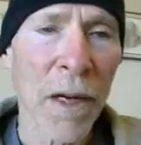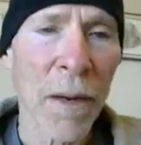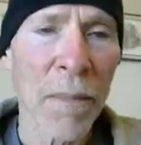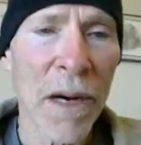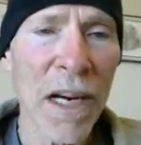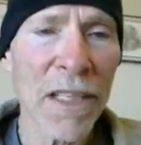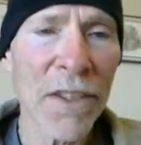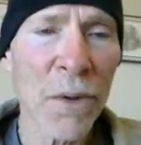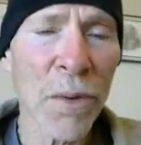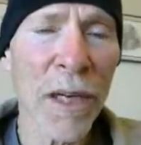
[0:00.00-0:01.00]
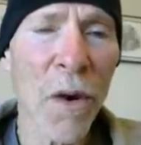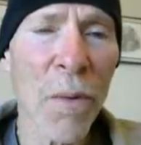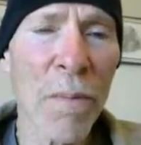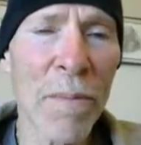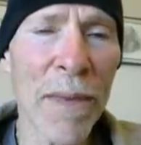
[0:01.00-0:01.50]
posturing
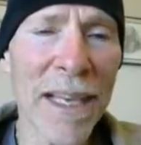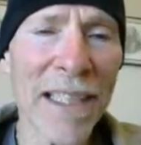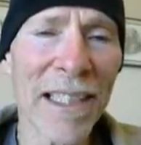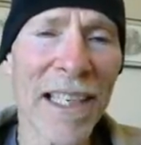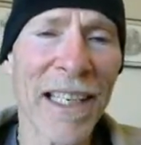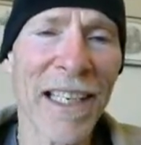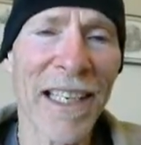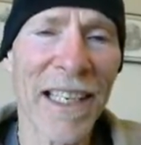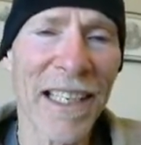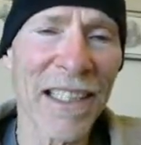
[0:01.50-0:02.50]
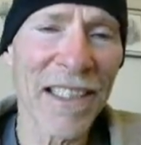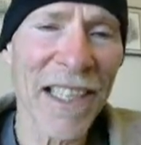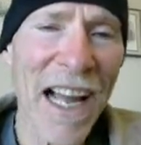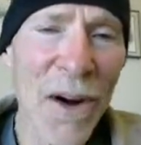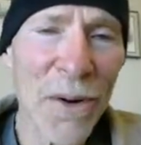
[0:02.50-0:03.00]
obesely in a
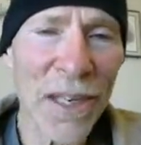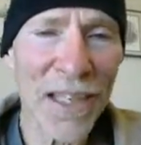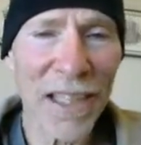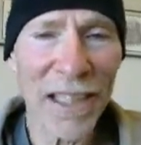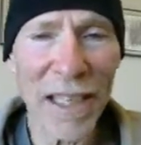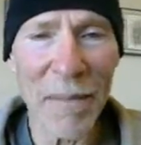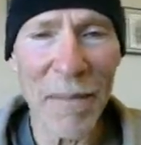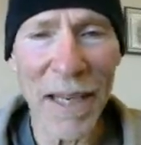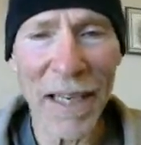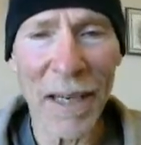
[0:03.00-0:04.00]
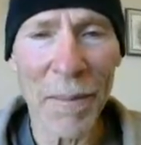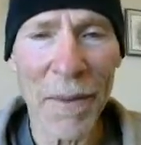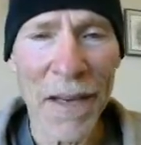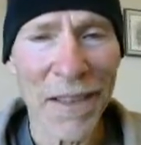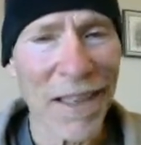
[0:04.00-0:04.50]
loud and ugly pickup
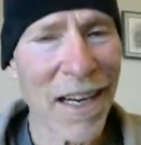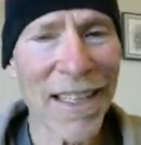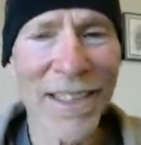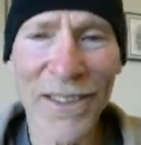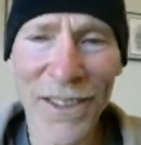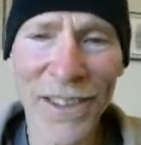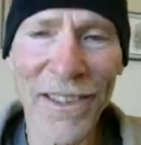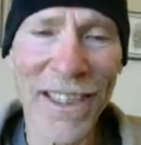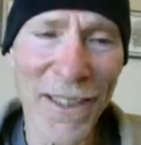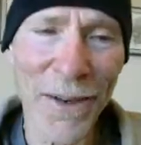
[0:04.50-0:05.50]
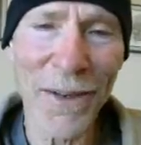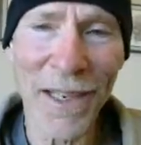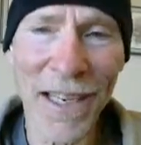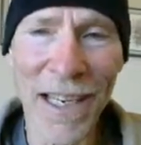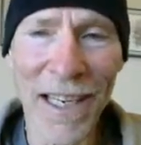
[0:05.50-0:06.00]
that I certainly
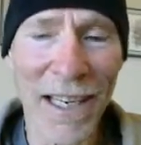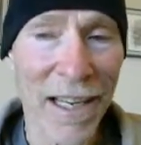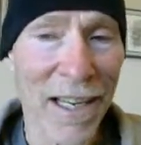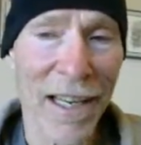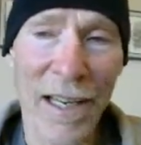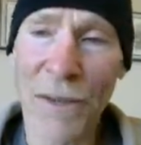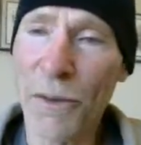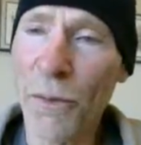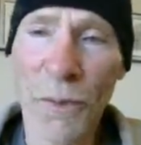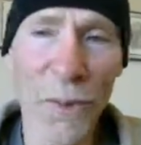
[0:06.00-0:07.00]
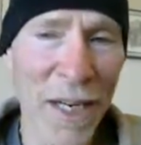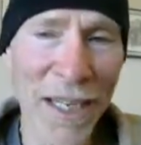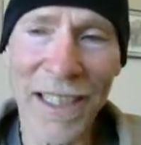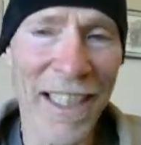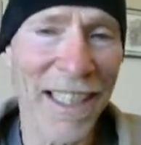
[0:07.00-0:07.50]
don't need and
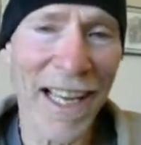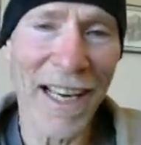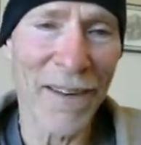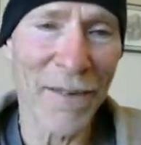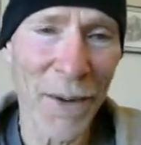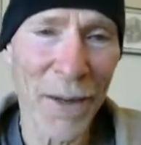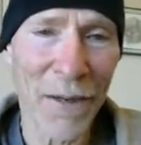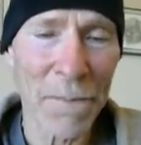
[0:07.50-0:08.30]
really can't afford,